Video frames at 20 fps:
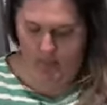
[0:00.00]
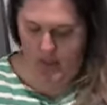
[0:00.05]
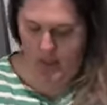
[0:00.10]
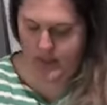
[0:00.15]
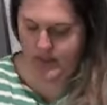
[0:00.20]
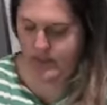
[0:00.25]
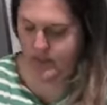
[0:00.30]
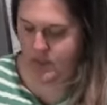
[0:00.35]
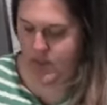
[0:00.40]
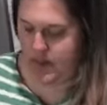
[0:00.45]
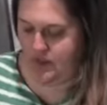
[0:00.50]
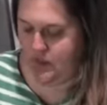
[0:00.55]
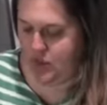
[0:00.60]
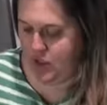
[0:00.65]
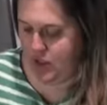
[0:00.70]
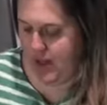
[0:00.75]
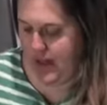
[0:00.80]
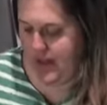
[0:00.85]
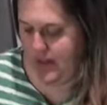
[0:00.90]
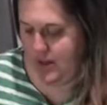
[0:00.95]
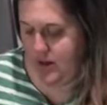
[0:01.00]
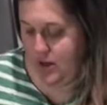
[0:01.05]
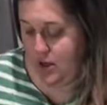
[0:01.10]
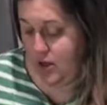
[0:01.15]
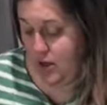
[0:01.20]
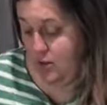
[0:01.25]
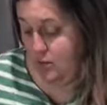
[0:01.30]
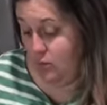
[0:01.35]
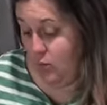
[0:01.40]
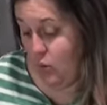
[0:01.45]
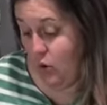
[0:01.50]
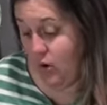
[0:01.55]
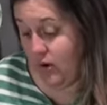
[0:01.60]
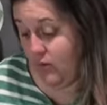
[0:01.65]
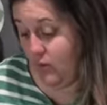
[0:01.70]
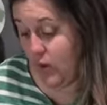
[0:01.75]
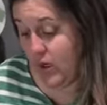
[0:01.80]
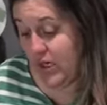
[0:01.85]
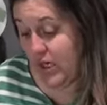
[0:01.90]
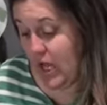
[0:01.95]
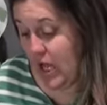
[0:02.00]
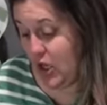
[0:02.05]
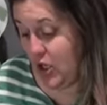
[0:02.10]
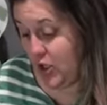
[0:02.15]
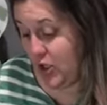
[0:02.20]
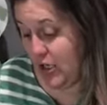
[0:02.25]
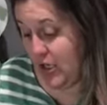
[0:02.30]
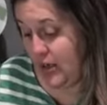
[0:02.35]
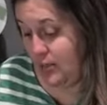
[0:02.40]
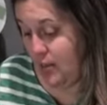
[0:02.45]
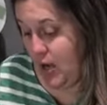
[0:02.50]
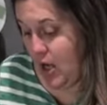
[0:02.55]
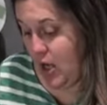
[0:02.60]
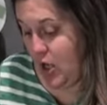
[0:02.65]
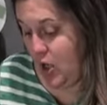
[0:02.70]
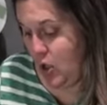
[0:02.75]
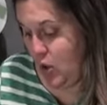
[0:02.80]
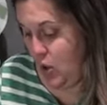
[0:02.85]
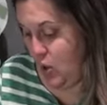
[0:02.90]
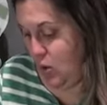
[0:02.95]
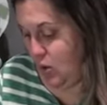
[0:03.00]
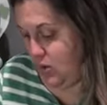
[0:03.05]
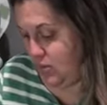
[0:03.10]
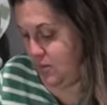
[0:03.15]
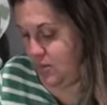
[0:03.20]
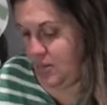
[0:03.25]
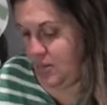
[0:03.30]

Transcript: Sometimes you like more of one color in a bow.